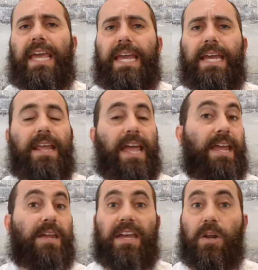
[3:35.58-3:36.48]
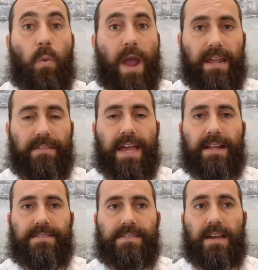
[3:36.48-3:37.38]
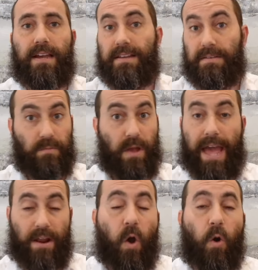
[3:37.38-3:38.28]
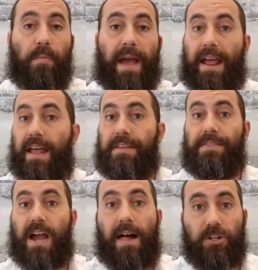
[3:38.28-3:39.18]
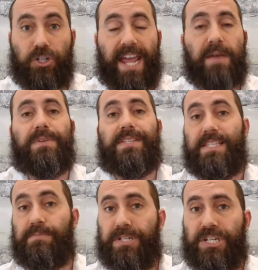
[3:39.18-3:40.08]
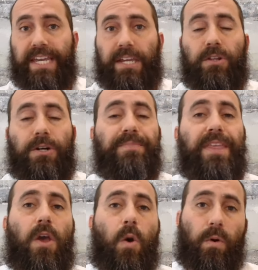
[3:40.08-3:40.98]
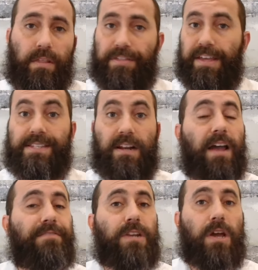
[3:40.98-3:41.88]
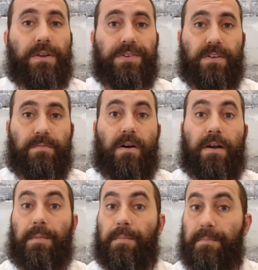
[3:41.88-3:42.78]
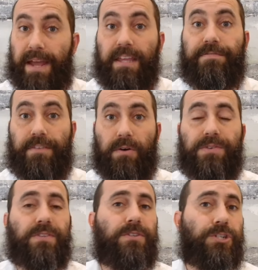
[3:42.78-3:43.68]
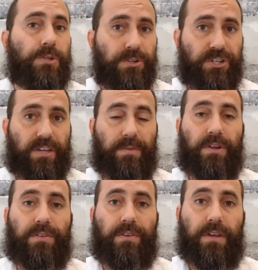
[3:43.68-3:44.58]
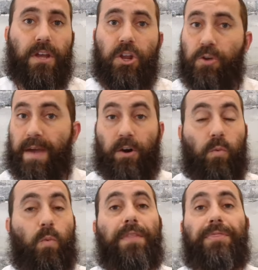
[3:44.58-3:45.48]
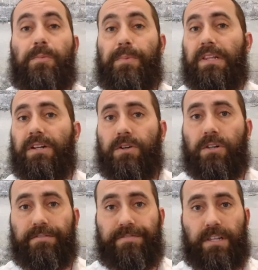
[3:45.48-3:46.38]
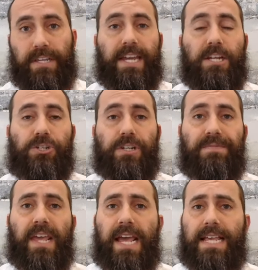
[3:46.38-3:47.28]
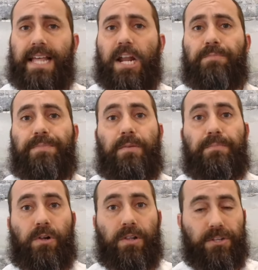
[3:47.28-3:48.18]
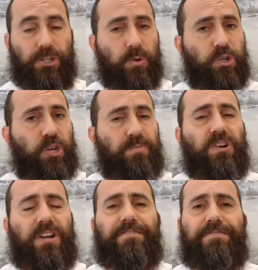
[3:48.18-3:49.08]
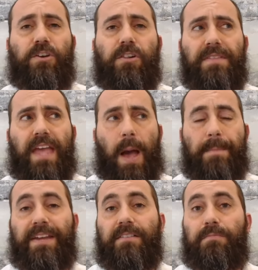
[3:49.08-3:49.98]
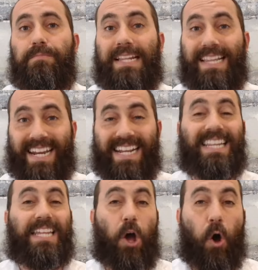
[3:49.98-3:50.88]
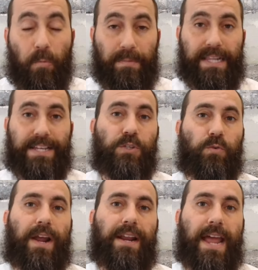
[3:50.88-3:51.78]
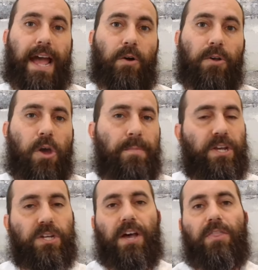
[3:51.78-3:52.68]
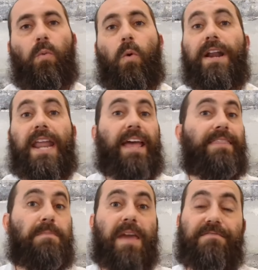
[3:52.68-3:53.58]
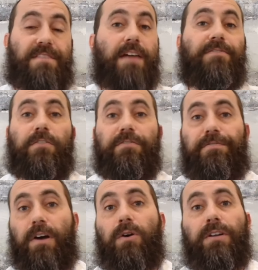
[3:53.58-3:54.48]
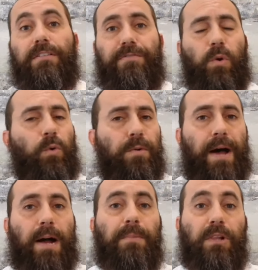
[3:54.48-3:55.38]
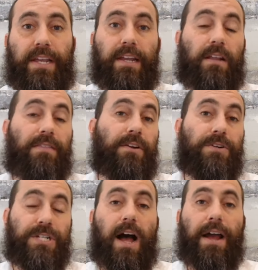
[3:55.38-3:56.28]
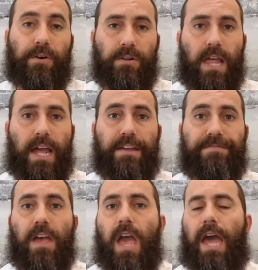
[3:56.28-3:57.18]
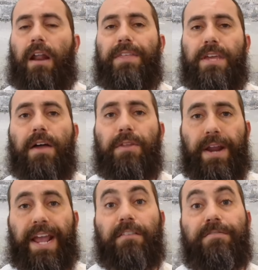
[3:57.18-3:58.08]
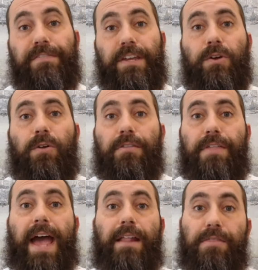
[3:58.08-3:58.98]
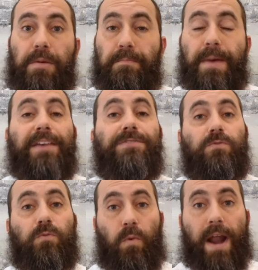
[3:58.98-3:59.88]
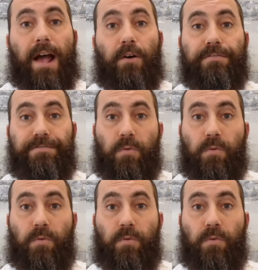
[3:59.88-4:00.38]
in a way that at home, and the college campuses in particular. One of the things that I've noticed among many folks in the Jewish community, no matter what their political affiliation, is a lot of people in the Jewish community feel a bit politically homeless right now. Because on the one hand, they may have never voted for a Republican in their entire life, and on the other hand, feel that the best route